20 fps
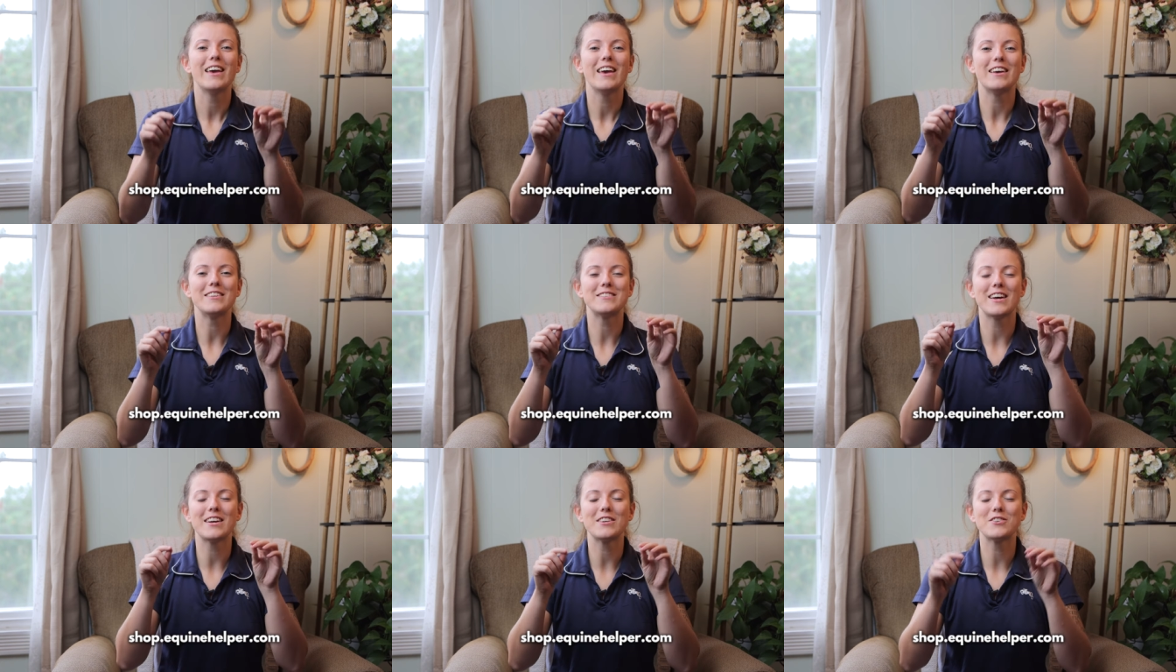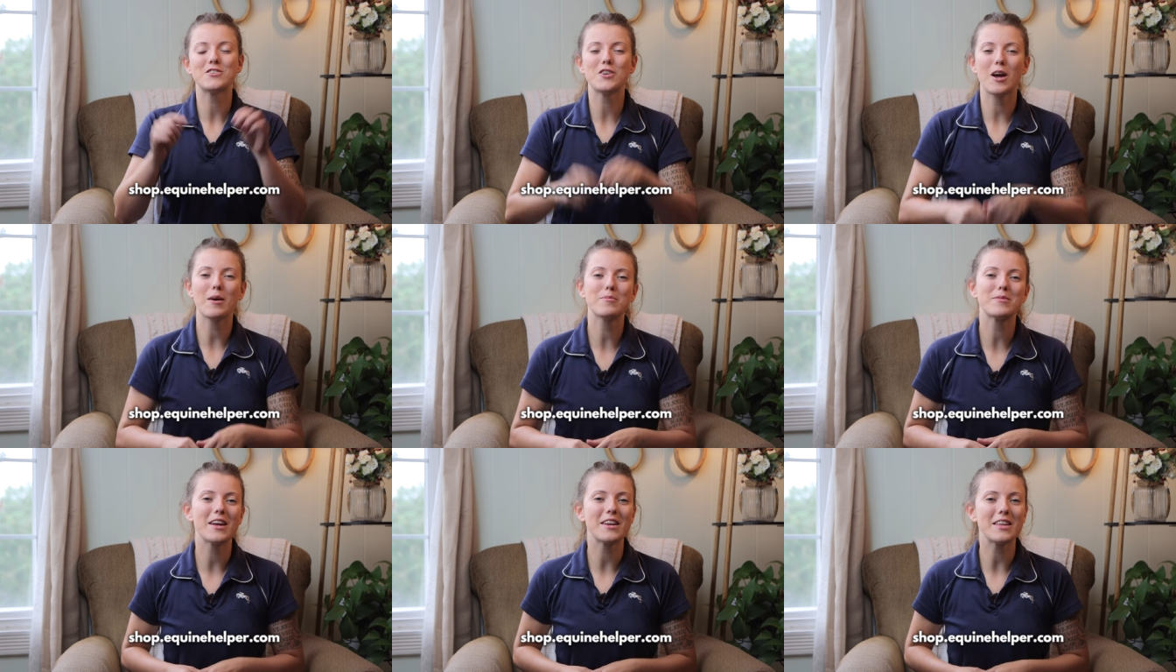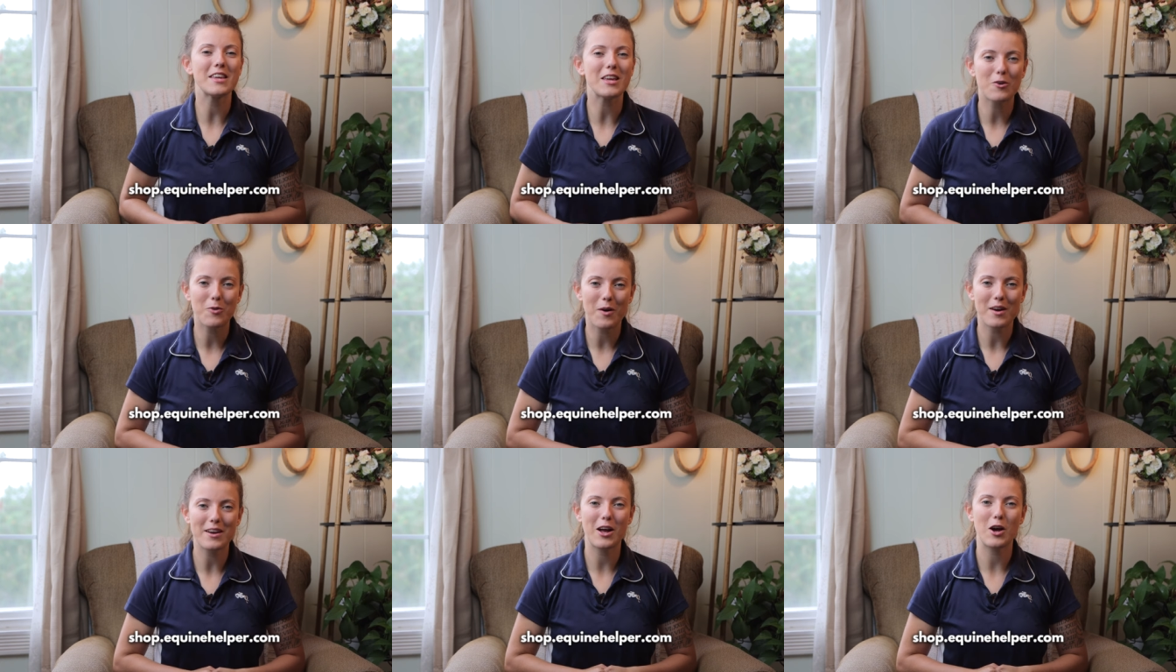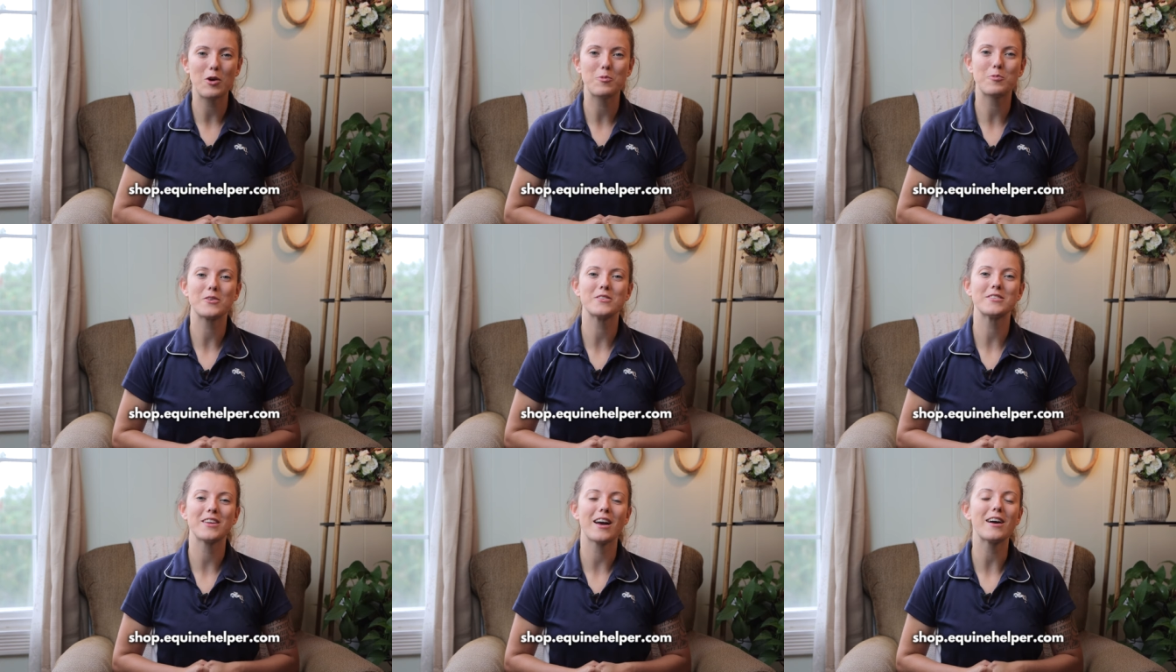It's at
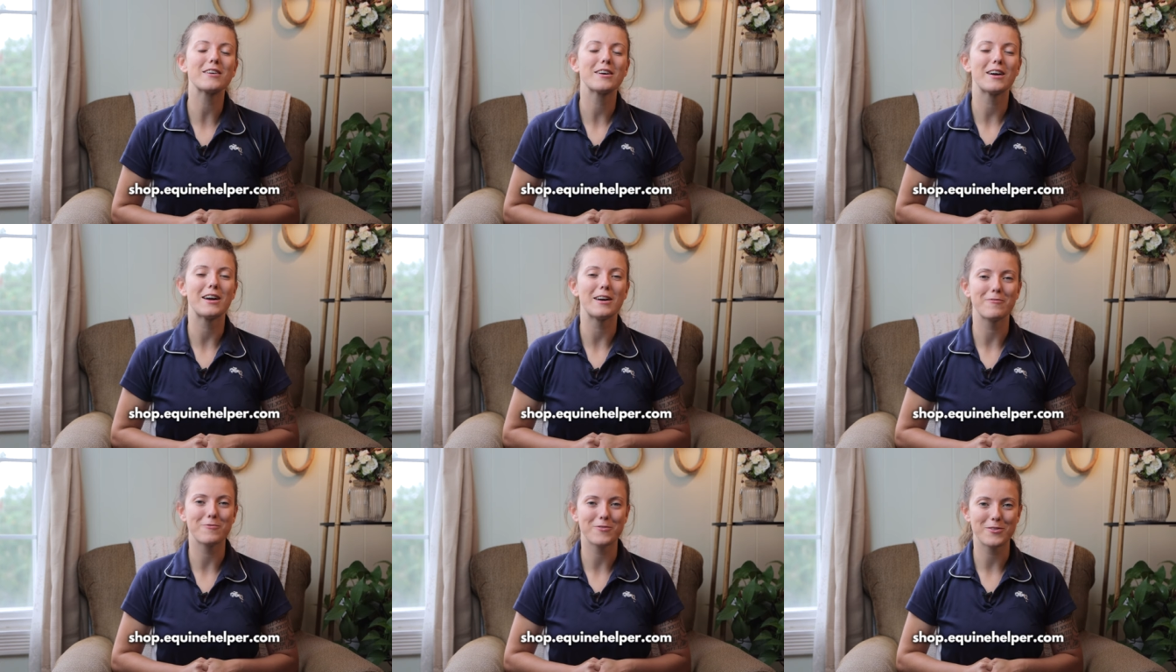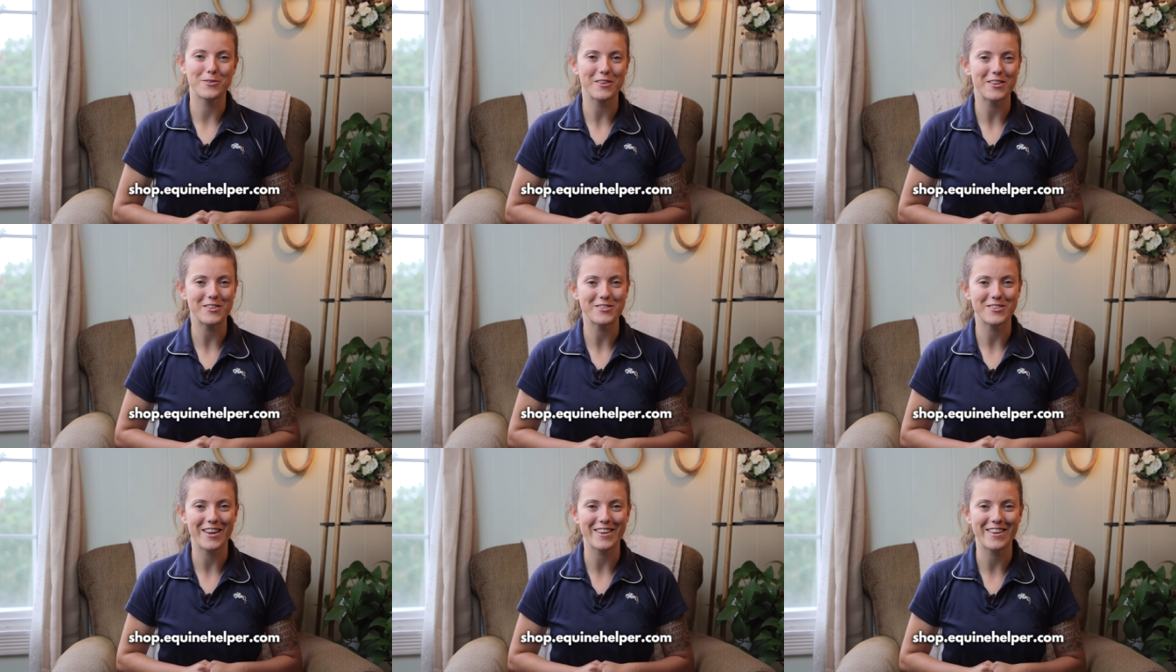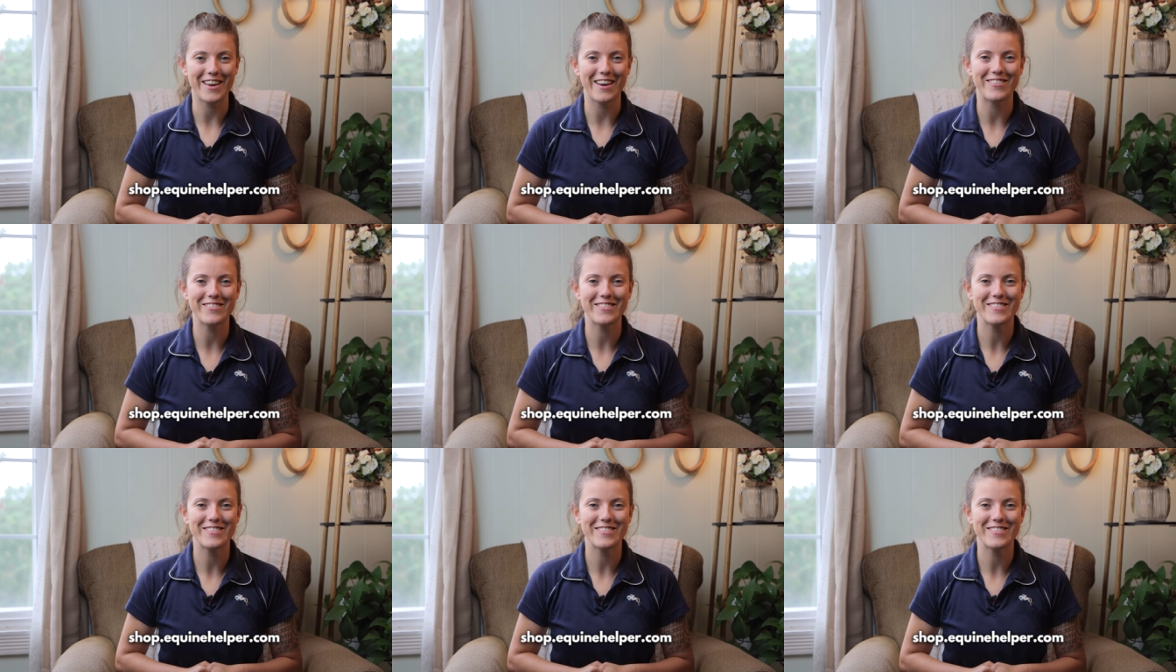shop.equinehelper.com for you to check out.